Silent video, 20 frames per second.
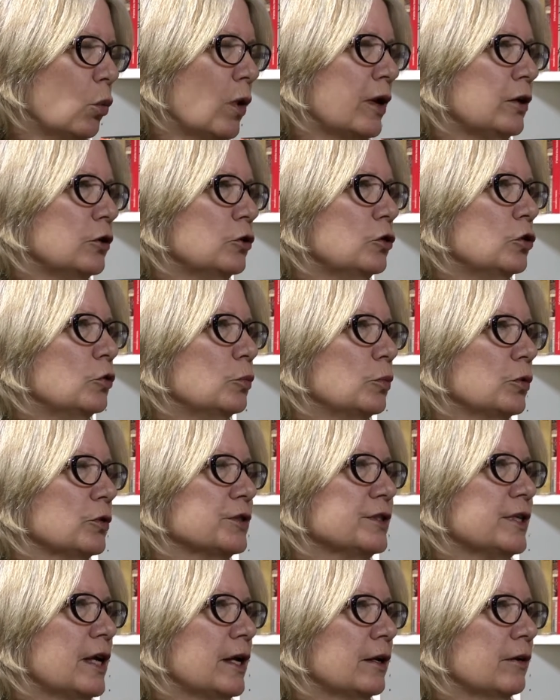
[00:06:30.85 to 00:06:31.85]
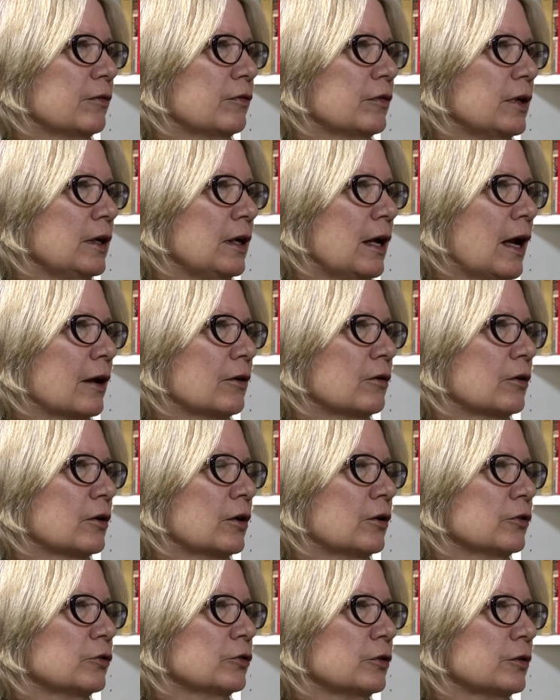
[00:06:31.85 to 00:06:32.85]
1 and 2% of the
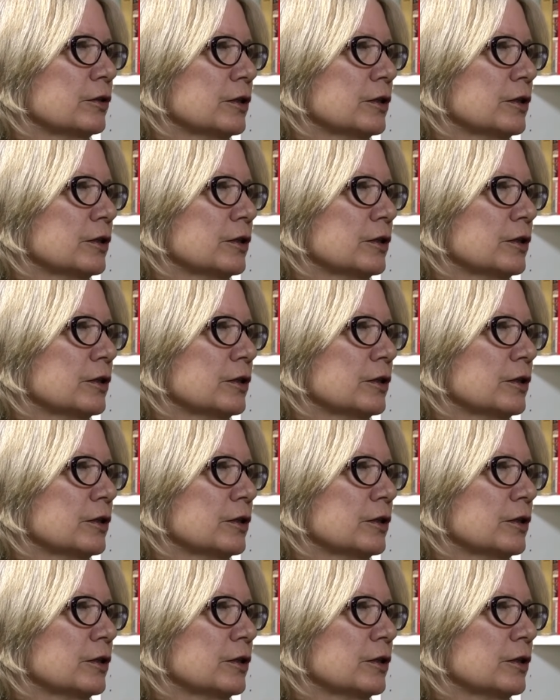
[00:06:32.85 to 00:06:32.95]
agriculture